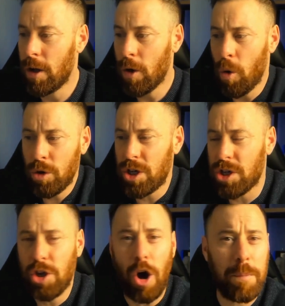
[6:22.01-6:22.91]
Or
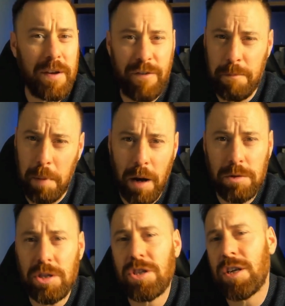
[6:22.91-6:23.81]
just copy from
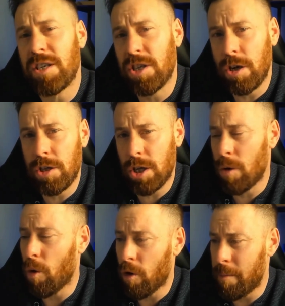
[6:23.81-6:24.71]
posts is good too,
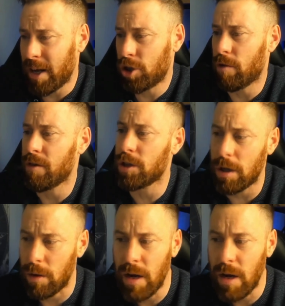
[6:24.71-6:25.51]
or a mixture of the two.